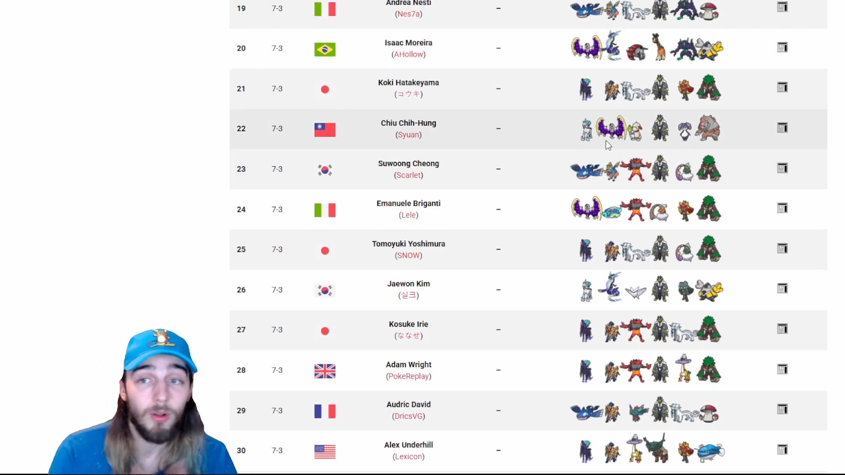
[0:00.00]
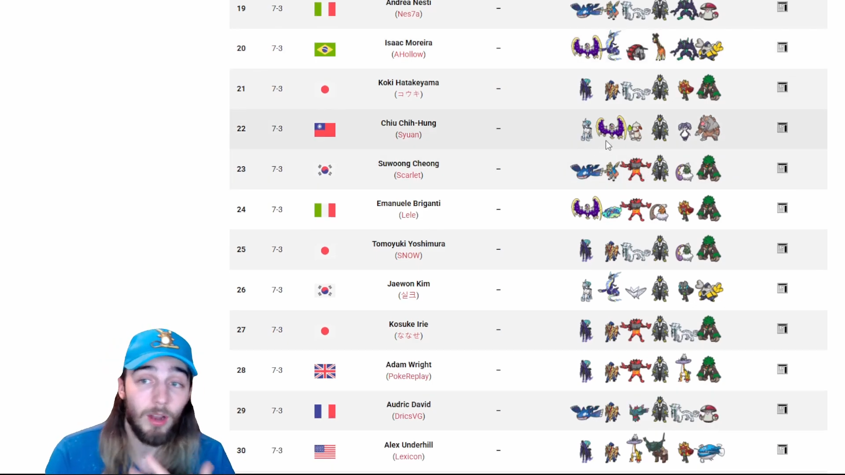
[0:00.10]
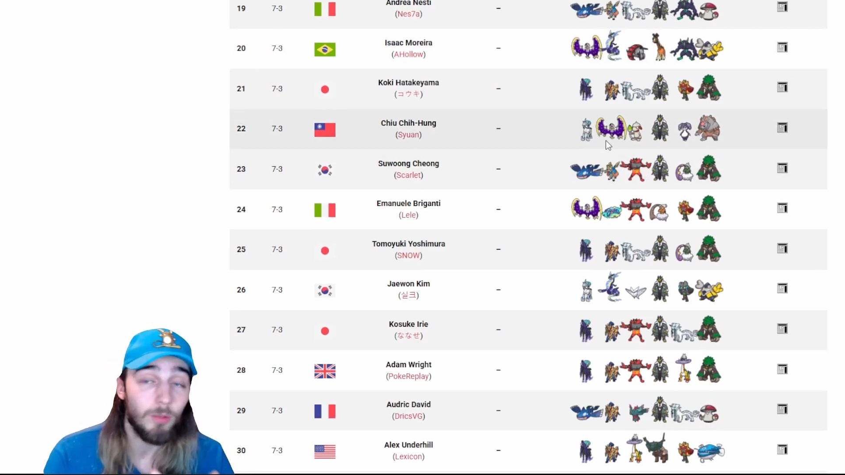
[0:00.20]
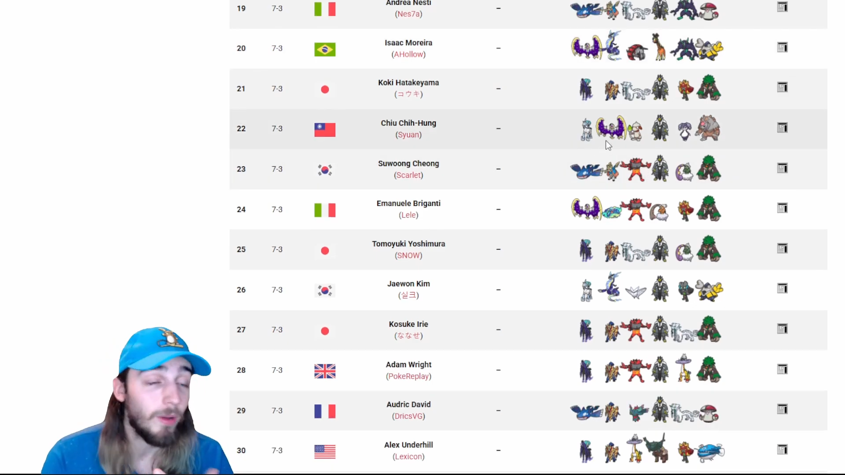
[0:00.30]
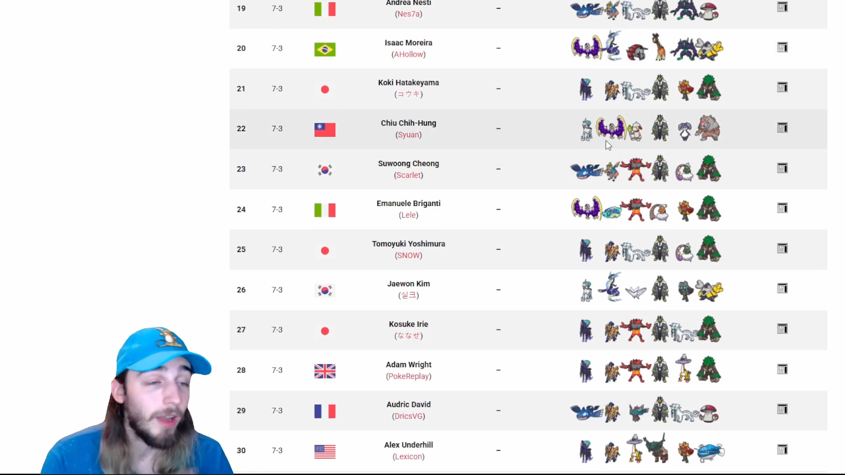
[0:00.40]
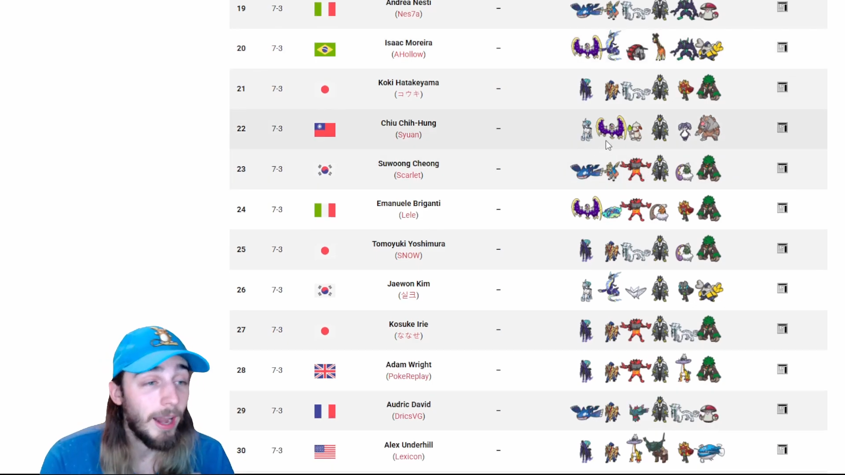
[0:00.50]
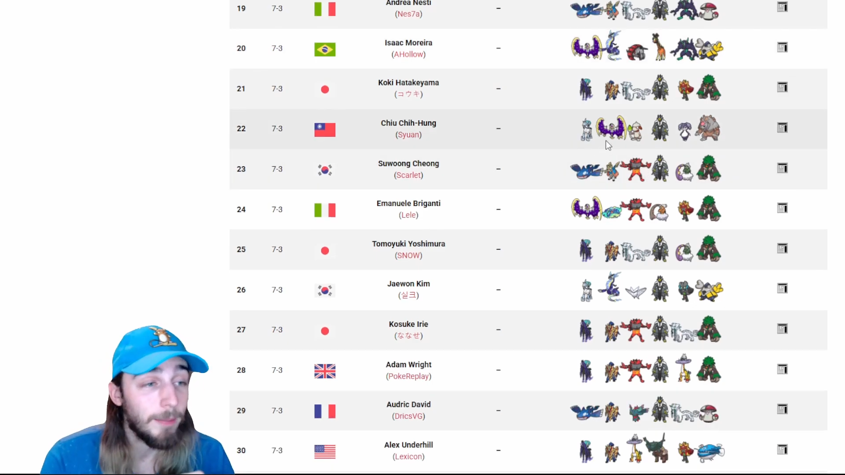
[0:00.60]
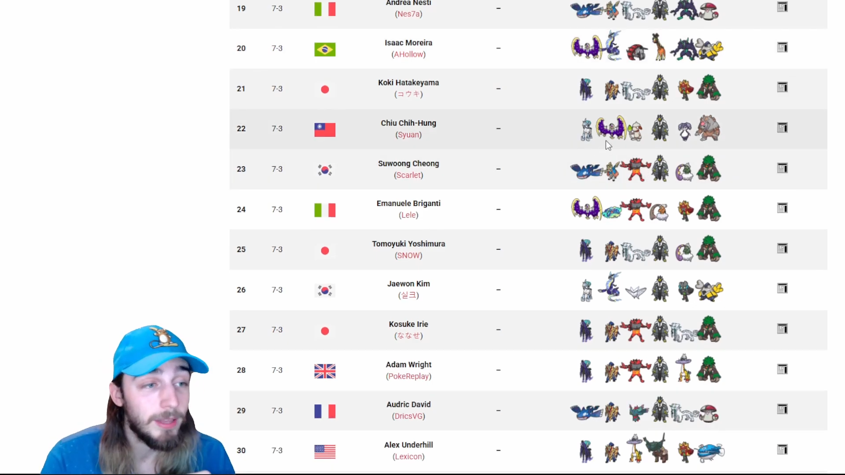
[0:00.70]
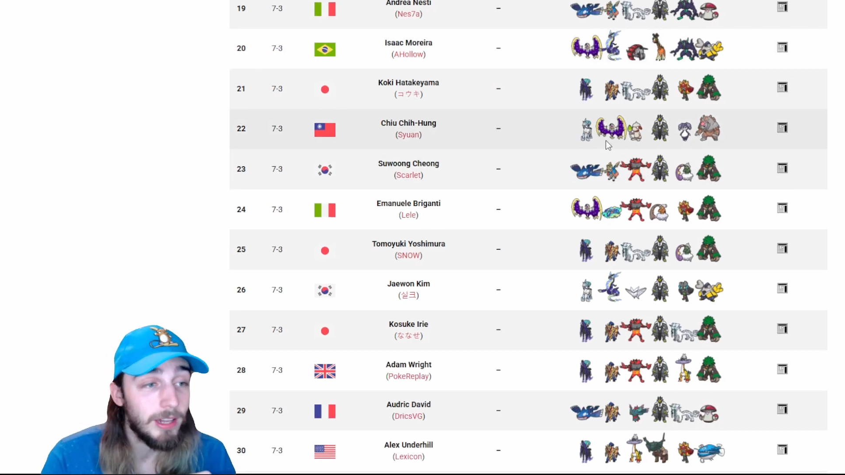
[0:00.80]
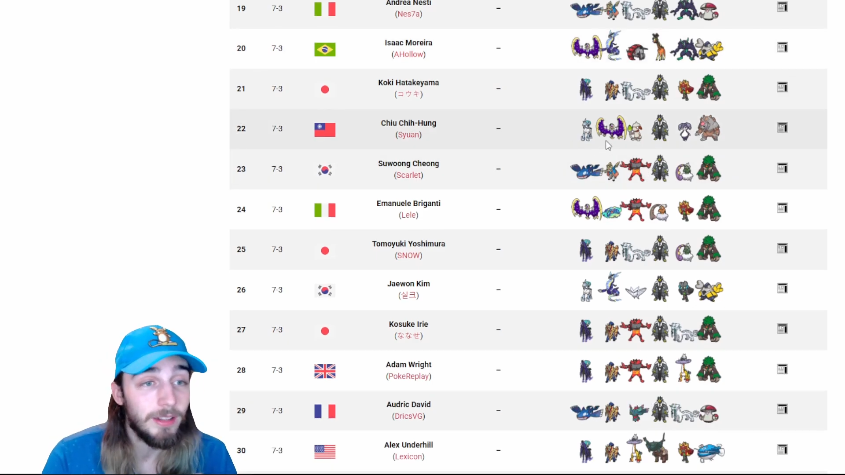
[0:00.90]
That's one
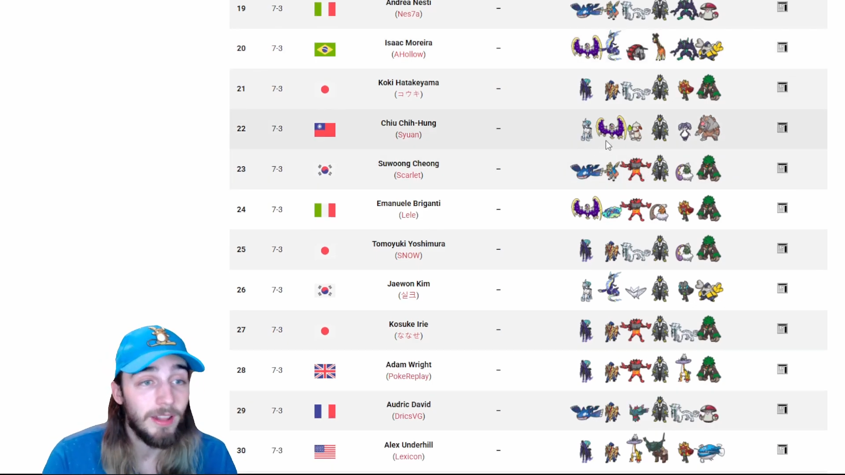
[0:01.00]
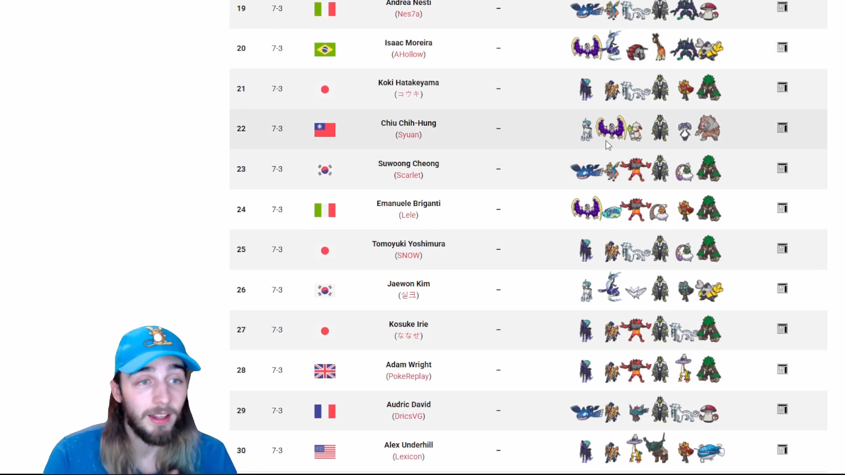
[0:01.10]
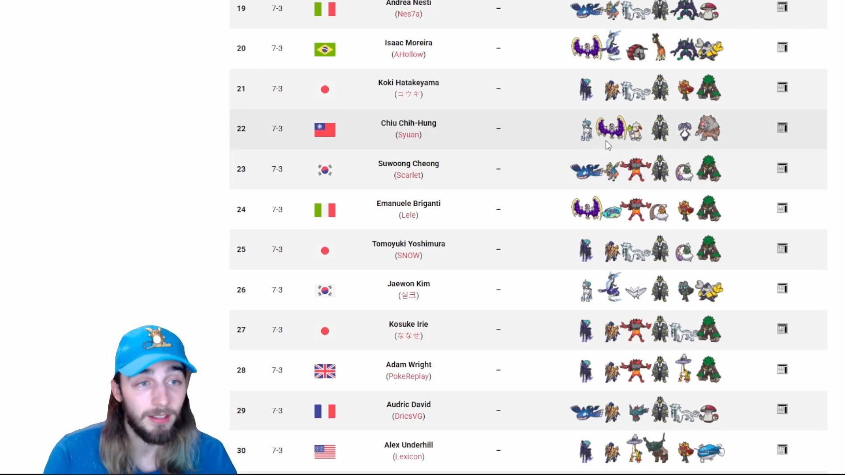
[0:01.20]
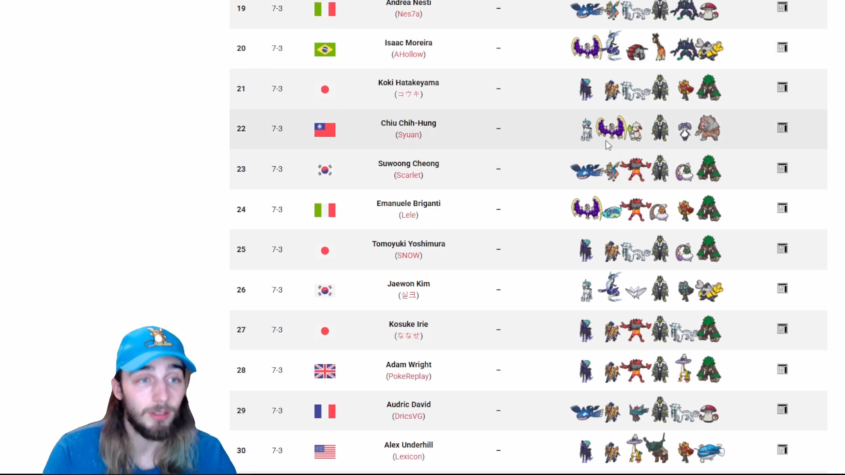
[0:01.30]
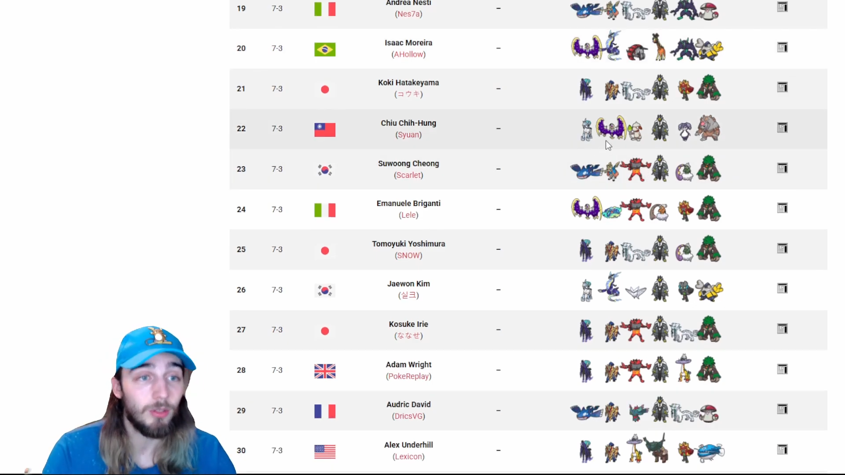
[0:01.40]
adaptation that I see